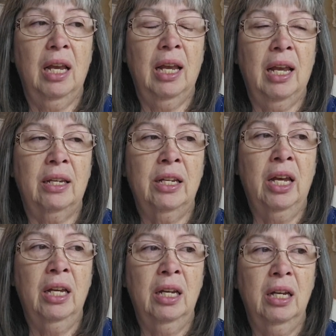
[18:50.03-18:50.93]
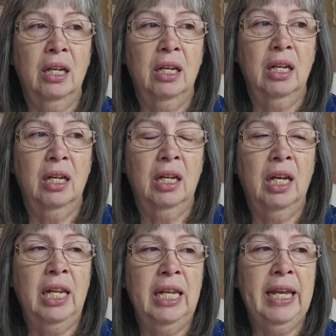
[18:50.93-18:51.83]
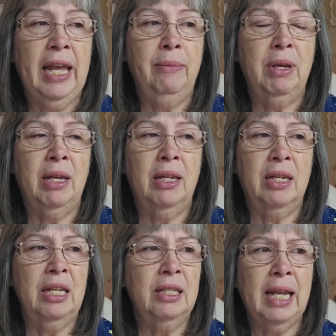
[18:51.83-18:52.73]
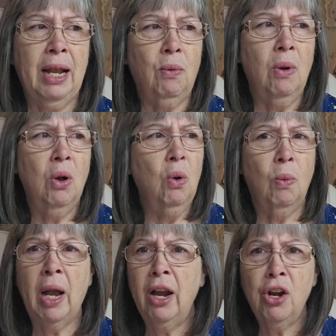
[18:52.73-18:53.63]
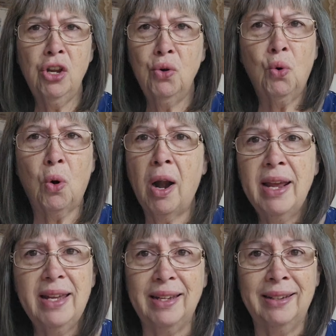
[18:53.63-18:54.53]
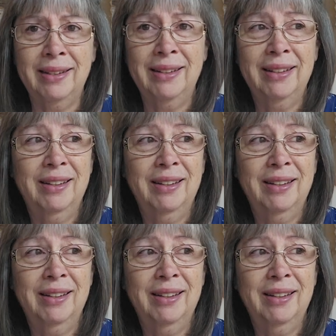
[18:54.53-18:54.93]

and Honey came in and he's like, Why are you crying?